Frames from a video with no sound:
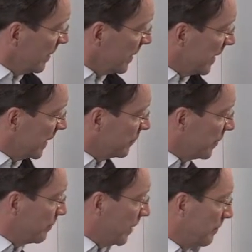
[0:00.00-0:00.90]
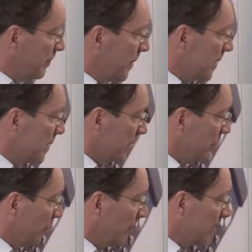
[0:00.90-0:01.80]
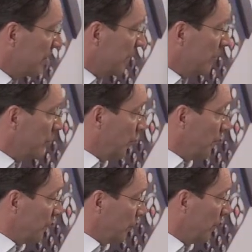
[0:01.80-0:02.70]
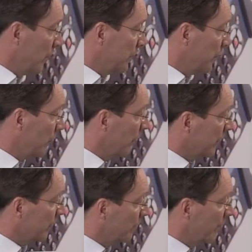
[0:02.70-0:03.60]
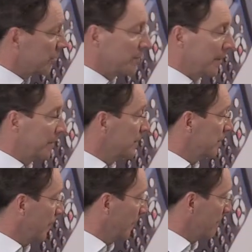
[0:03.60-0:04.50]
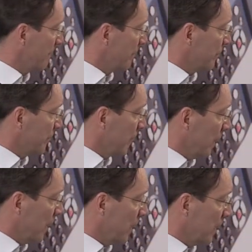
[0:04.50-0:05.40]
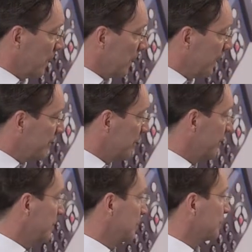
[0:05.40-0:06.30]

The second red button is a new measurement. We will do a new measurement later,